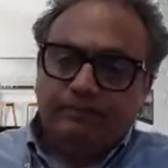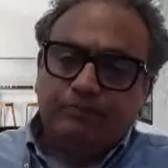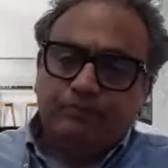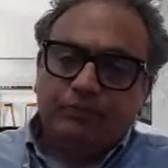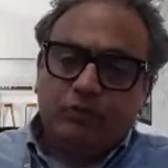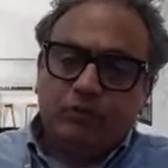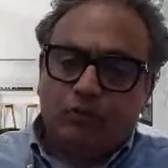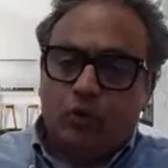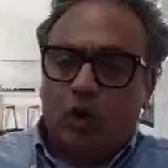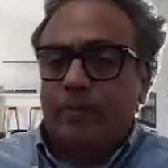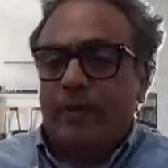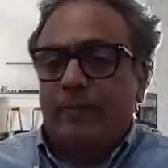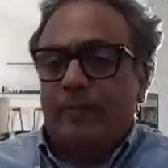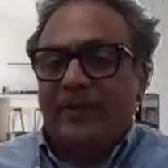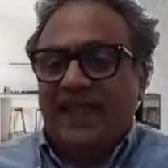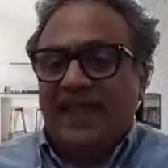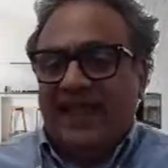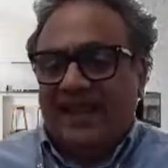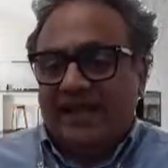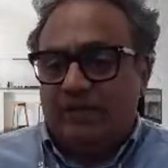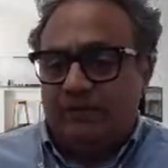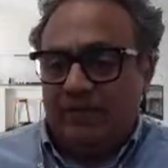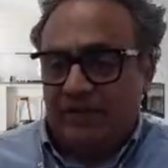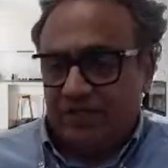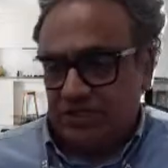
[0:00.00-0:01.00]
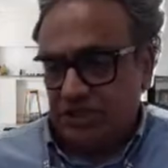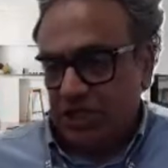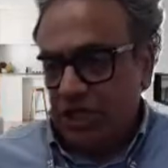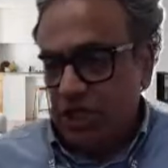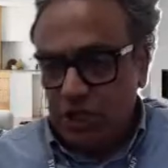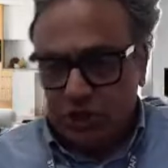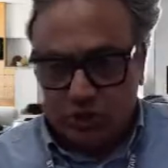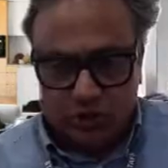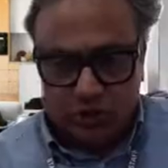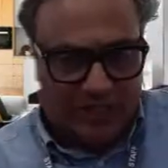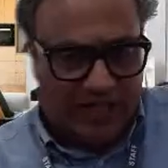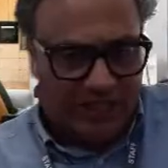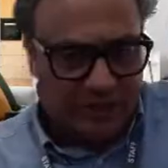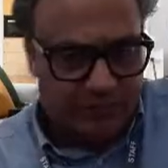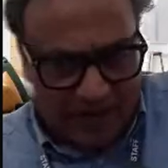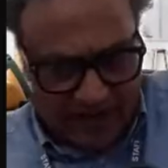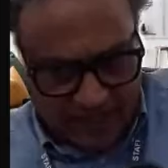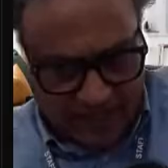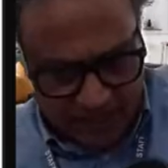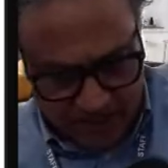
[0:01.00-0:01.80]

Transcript: warm up anyways. So that part is